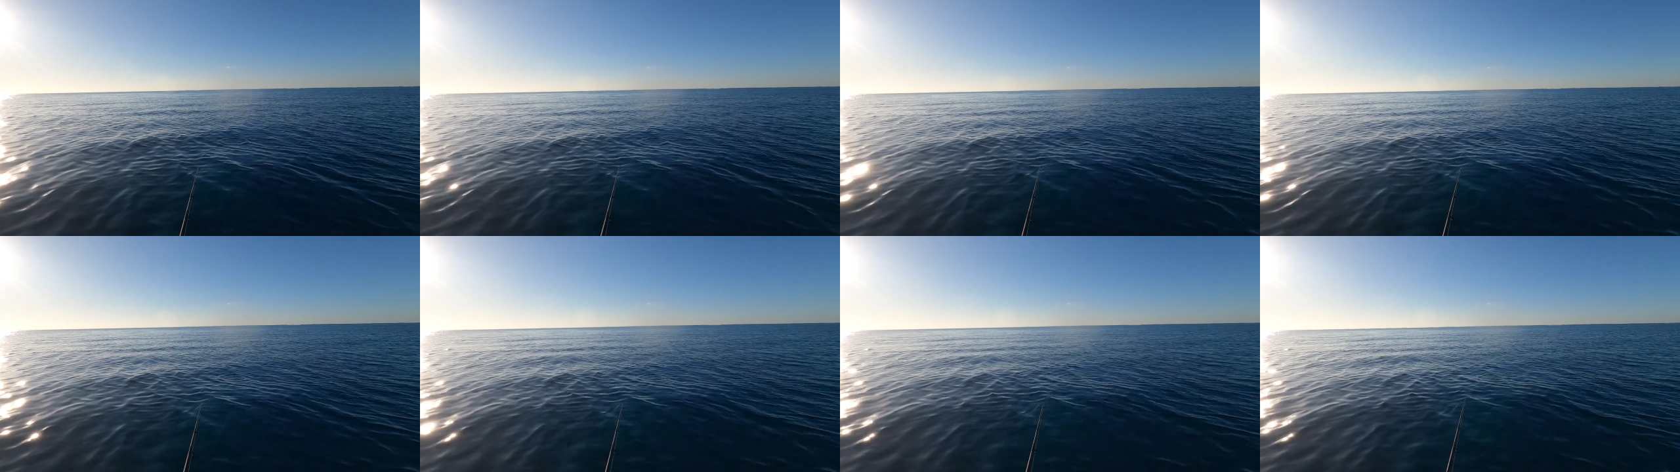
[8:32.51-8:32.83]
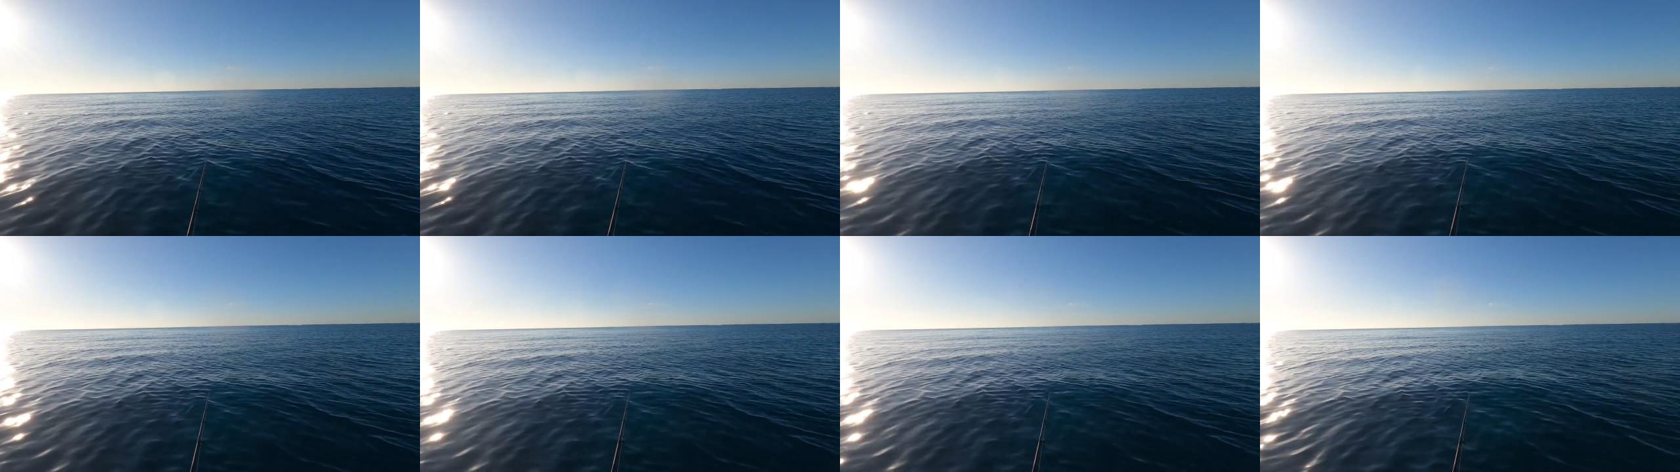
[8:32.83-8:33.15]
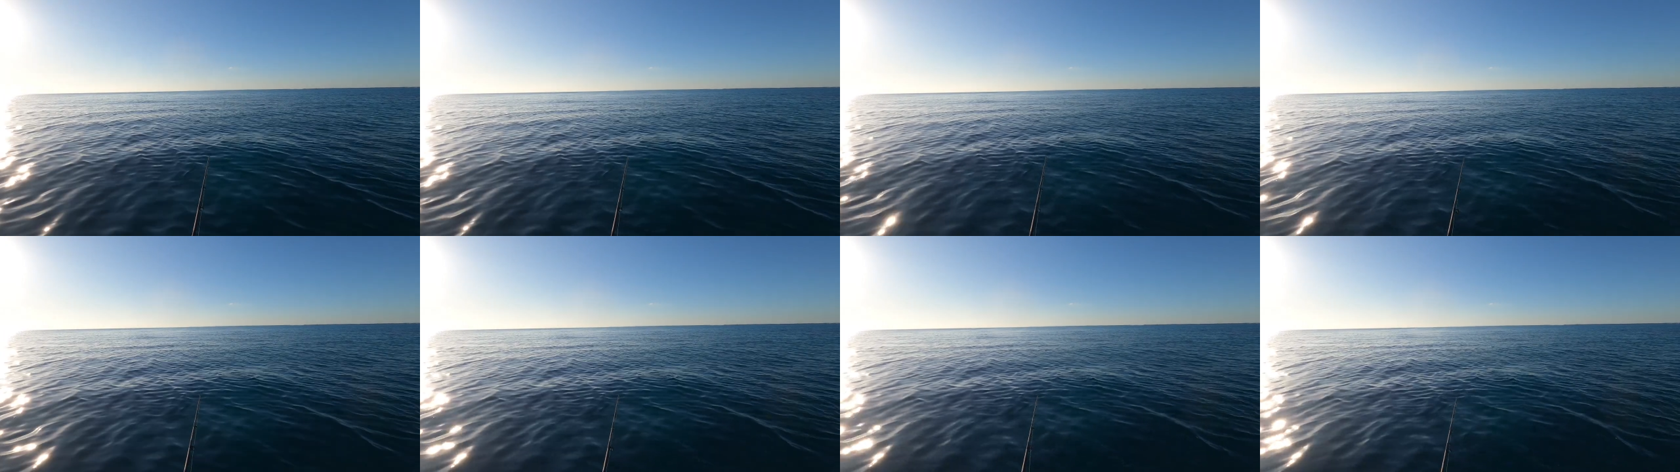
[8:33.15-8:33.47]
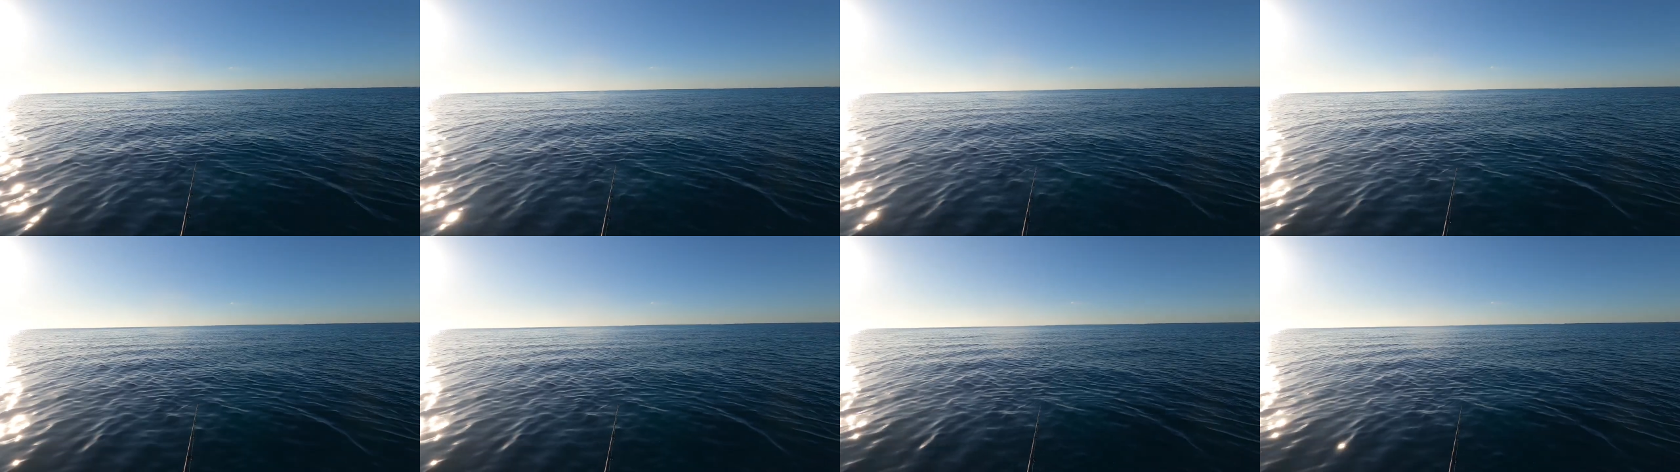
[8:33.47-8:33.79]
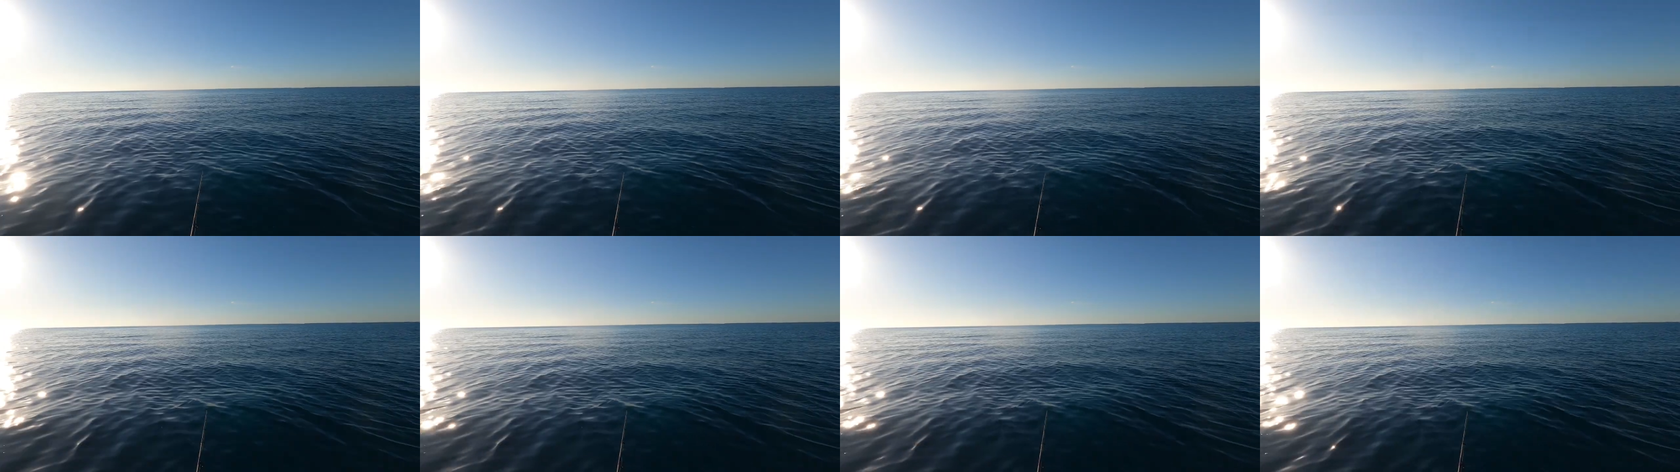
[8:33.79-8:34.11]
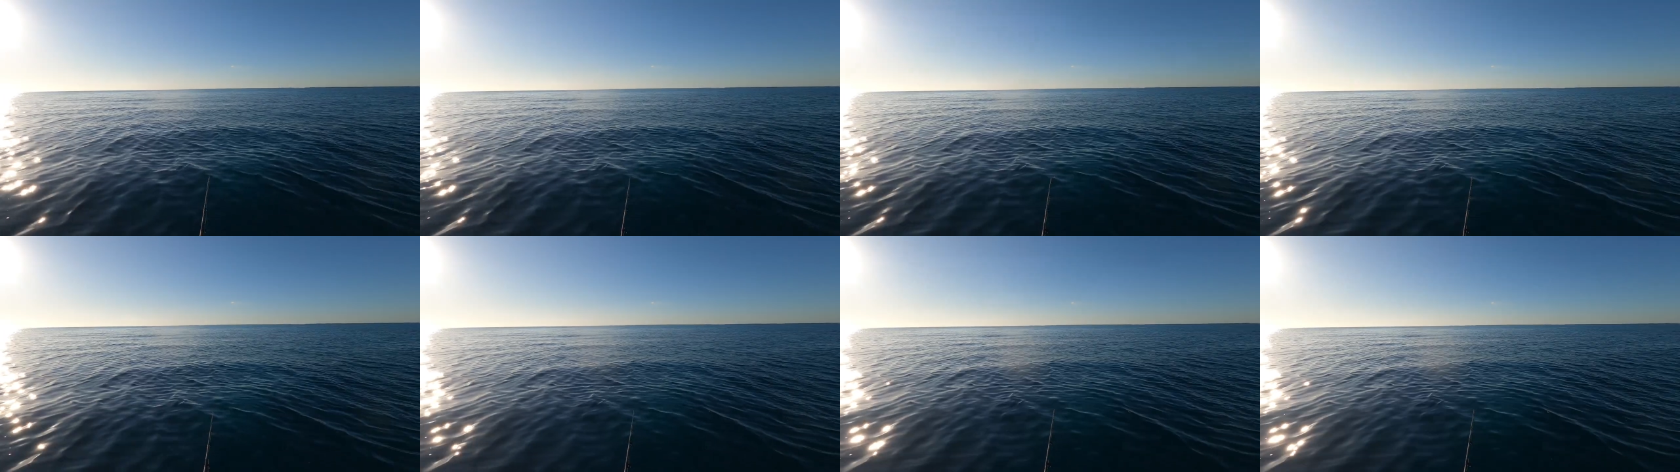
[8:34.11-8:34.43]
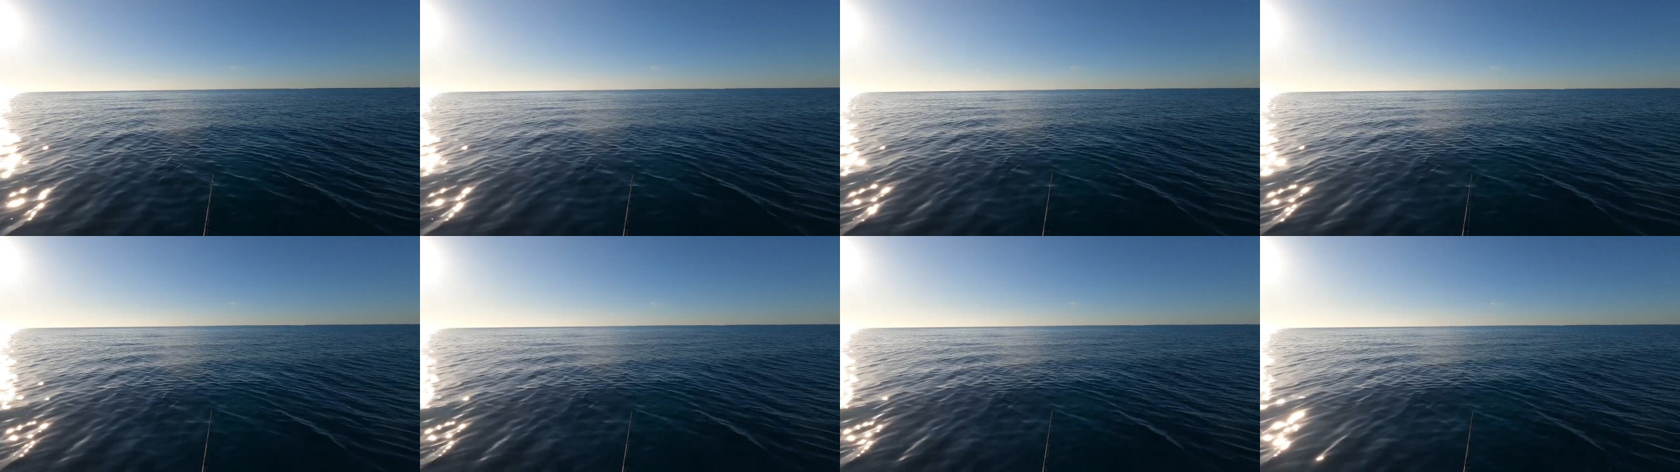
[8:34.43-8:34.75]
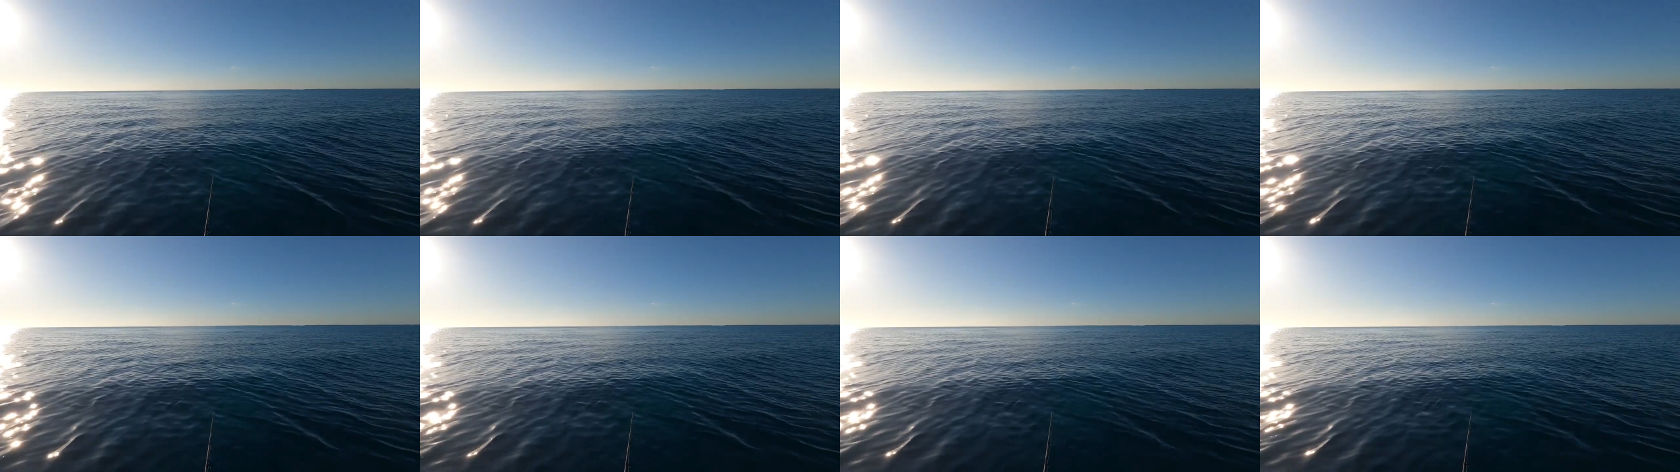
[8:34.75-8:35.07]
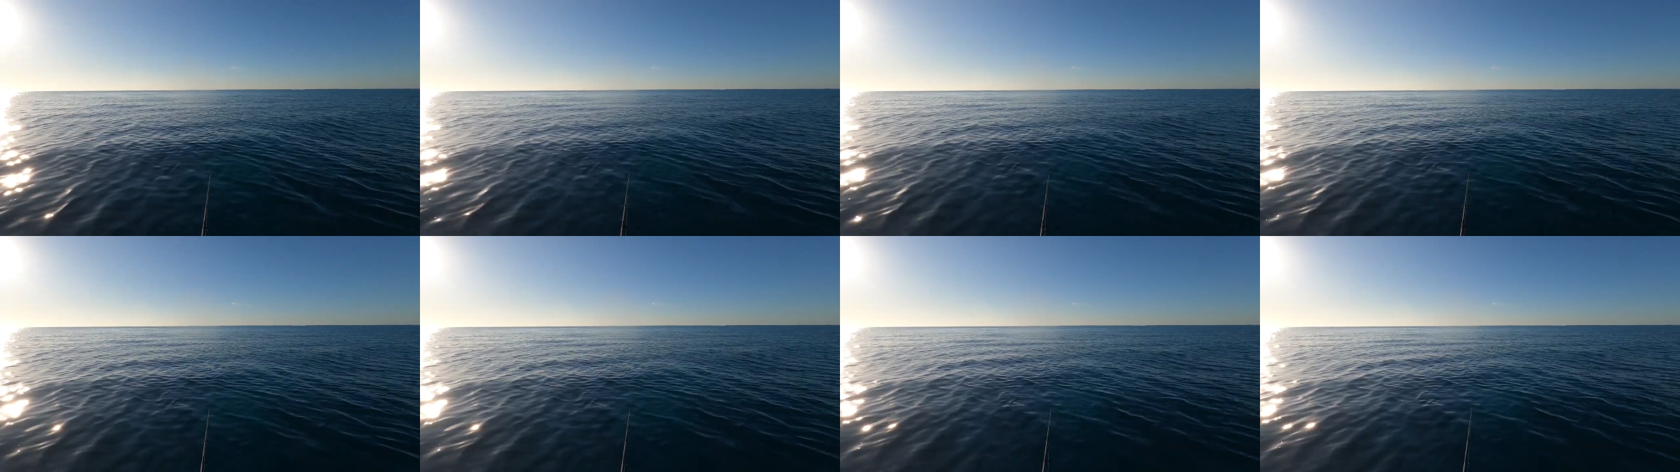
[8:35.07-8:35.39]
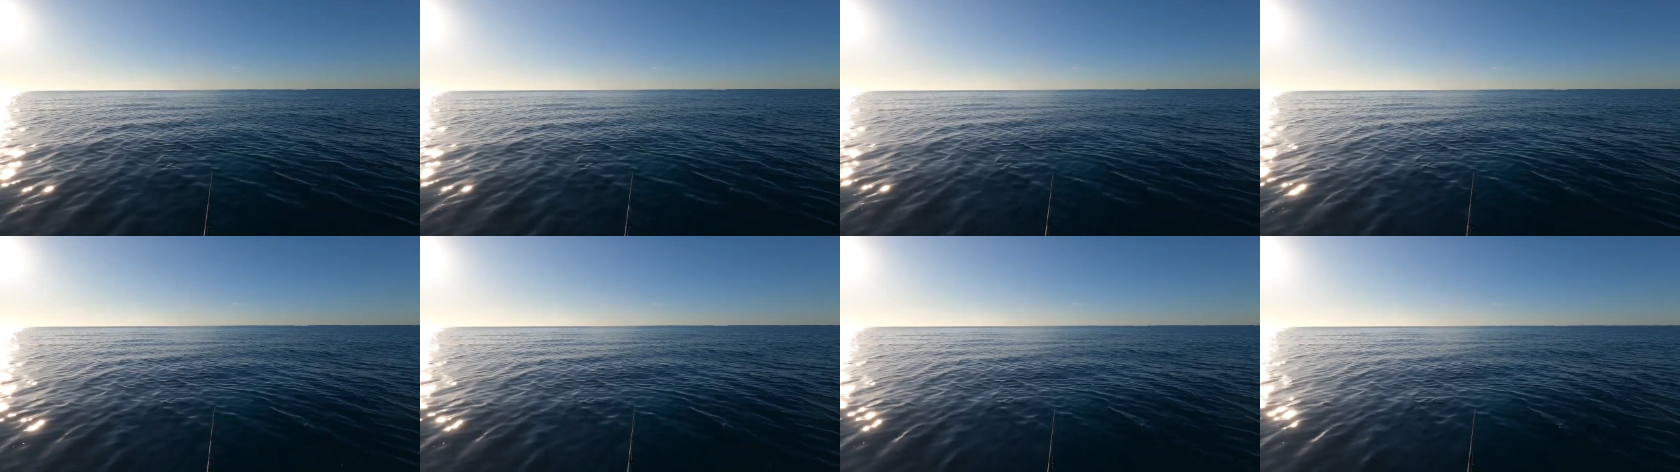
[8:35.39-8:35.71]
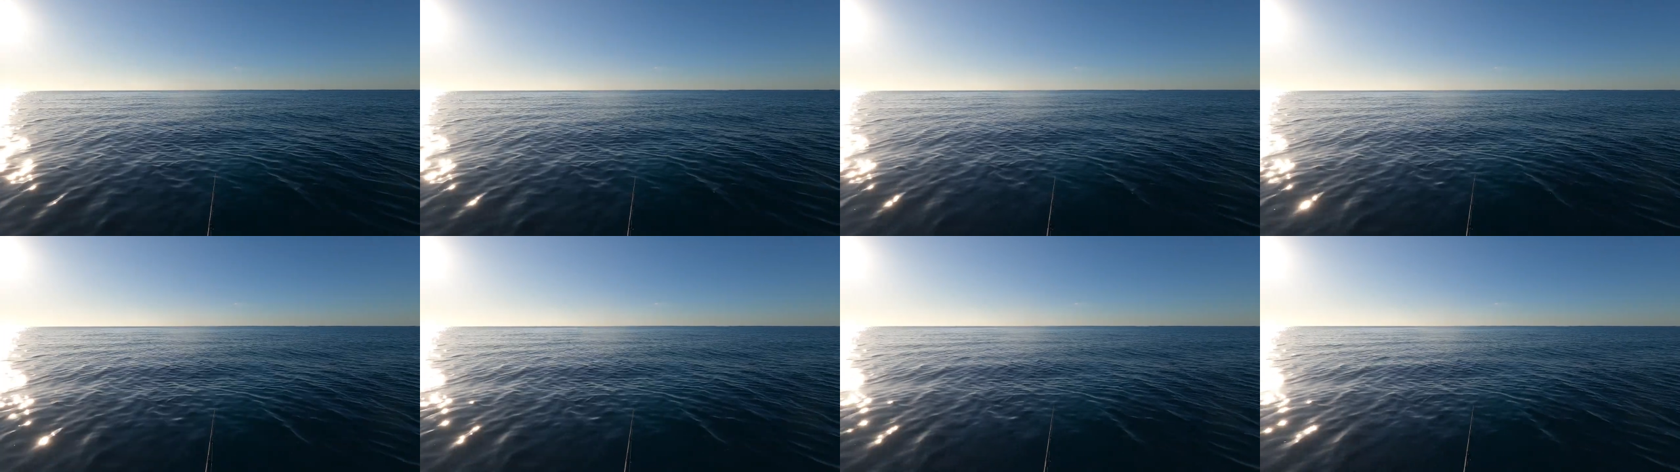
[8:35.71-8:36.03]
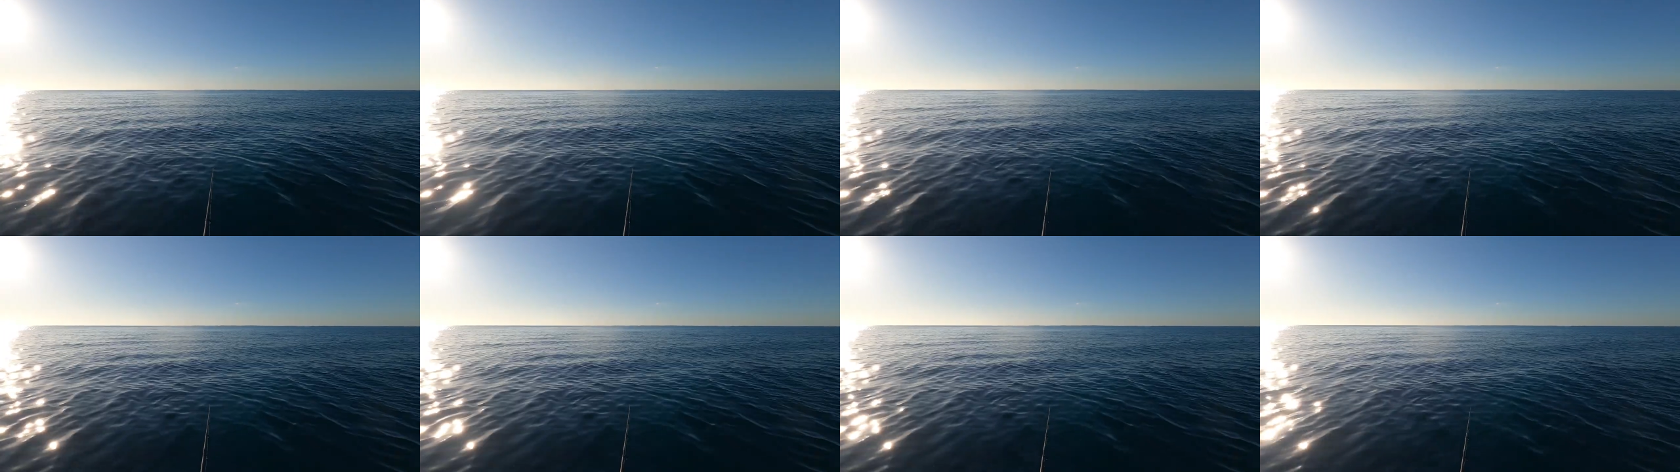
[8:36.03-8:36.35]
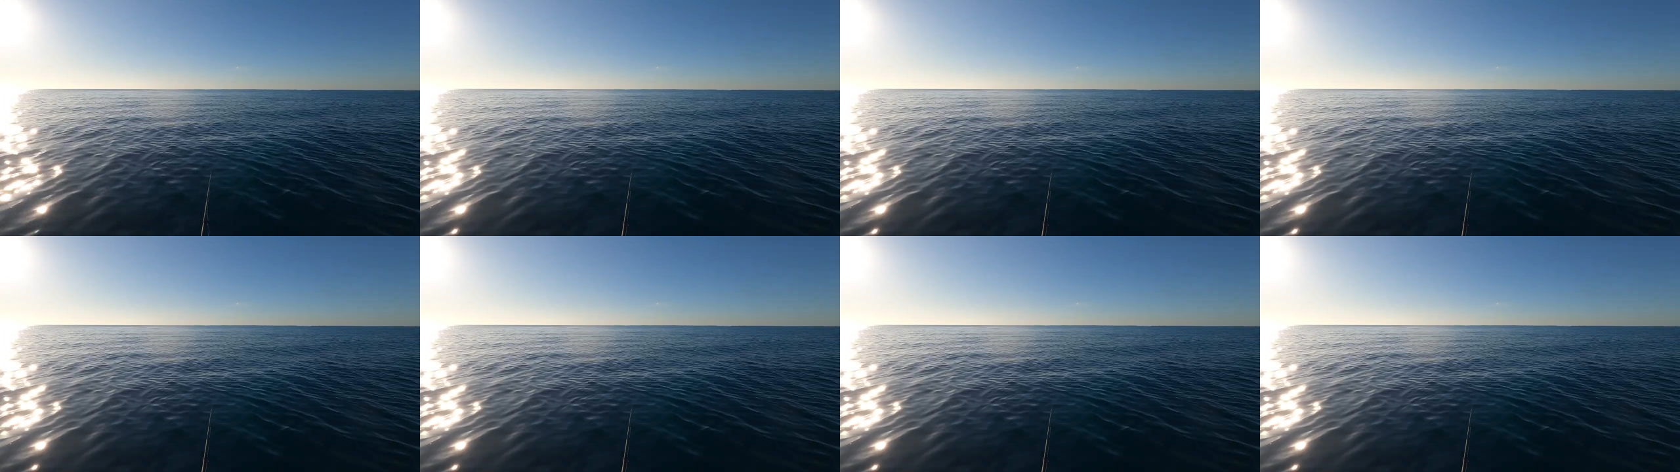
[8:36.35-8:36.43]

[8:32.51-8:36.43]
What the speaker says: Nobody's mouth can be seen.